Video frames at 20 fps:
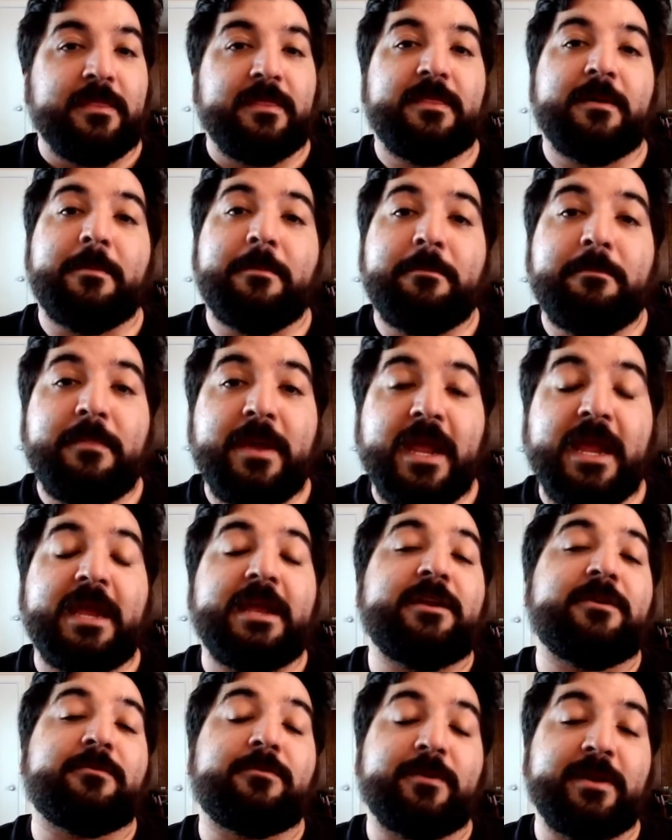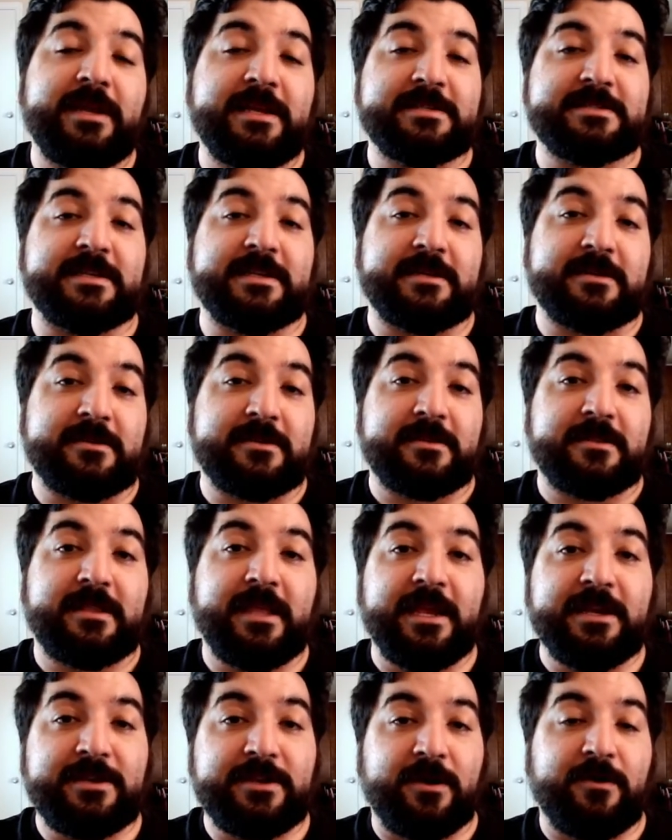The main reason
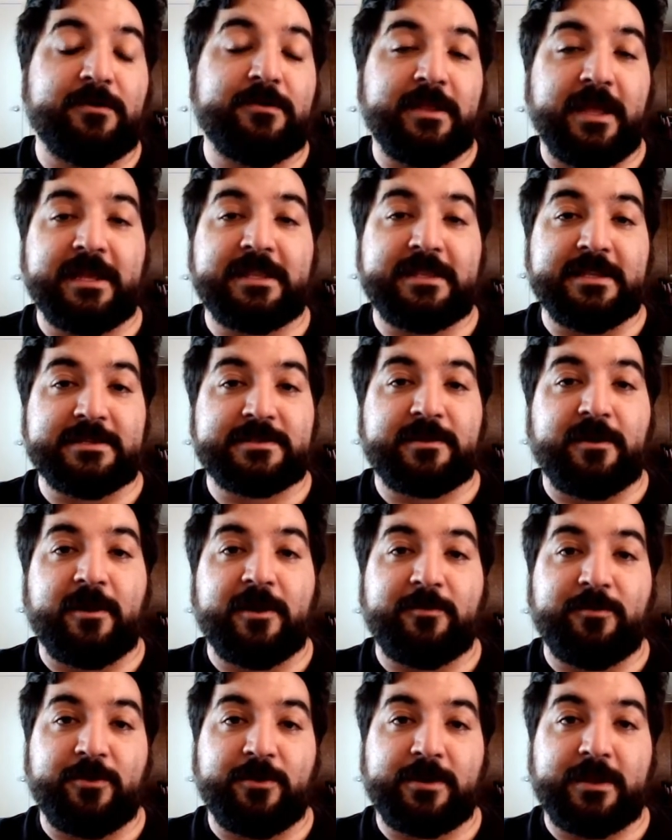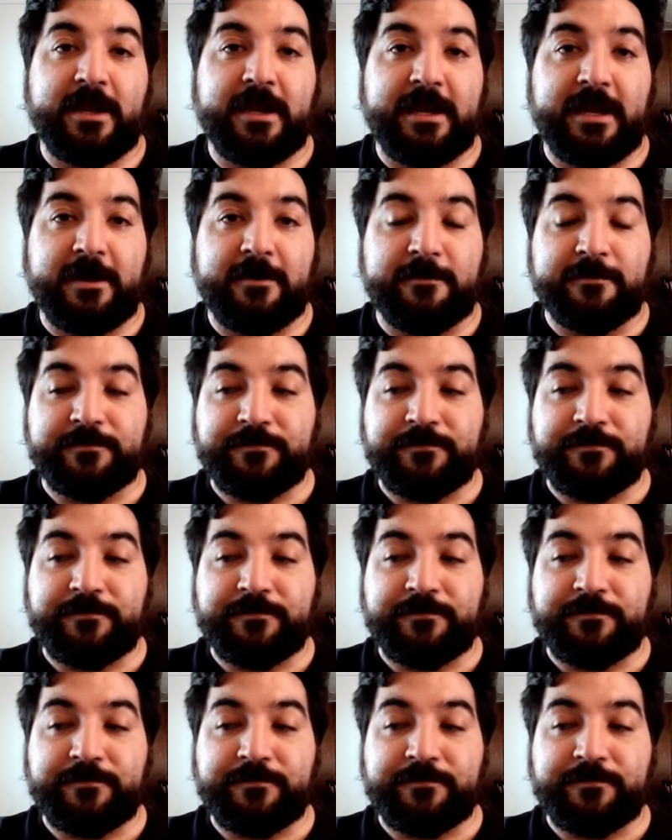they don't like this cardboard cutout